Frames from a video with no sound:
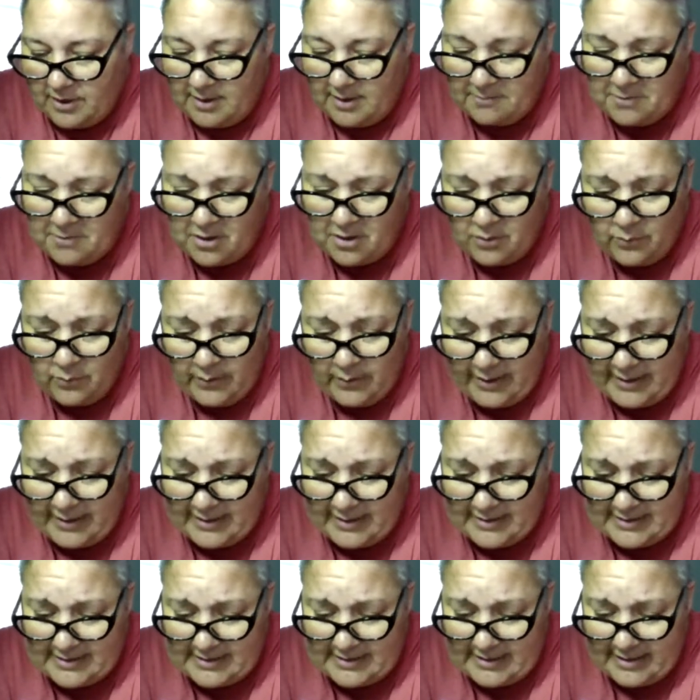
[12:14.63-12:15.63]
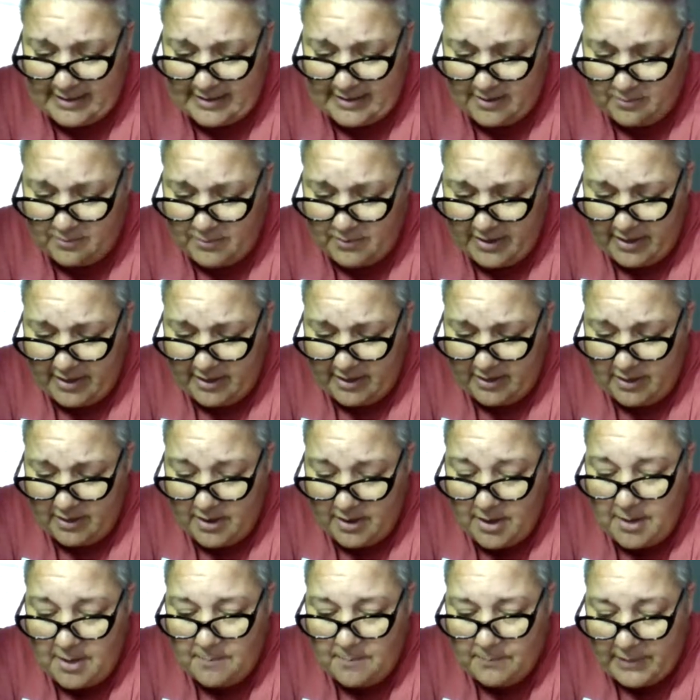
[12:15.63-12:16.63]
I'm not ready to see them yet,
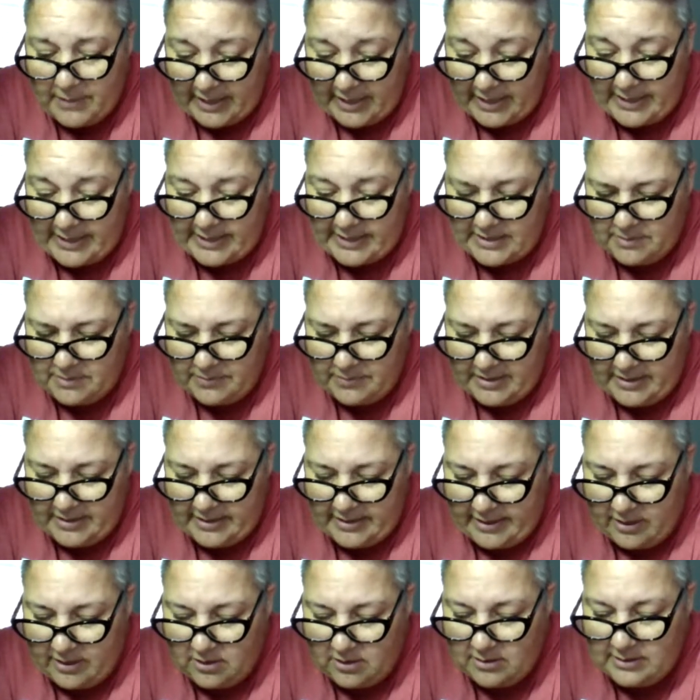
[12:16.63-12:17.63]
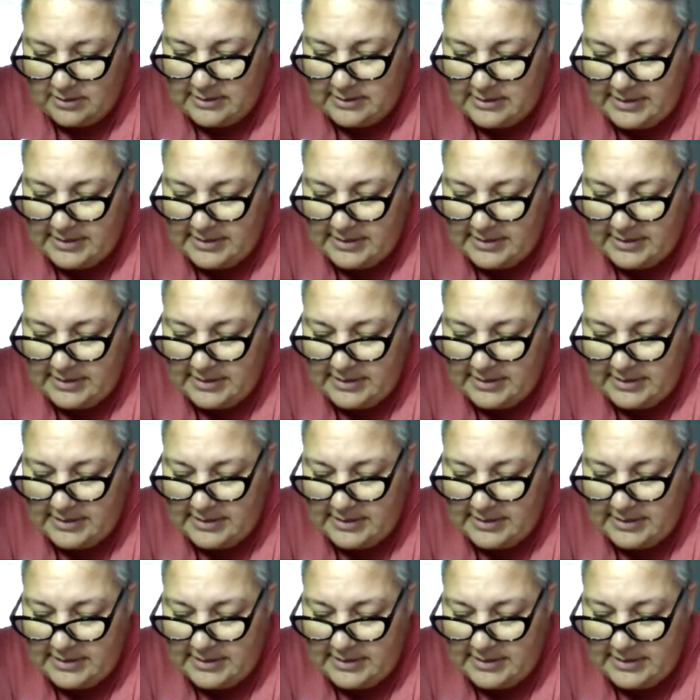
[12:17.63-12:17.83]
but I need to be there.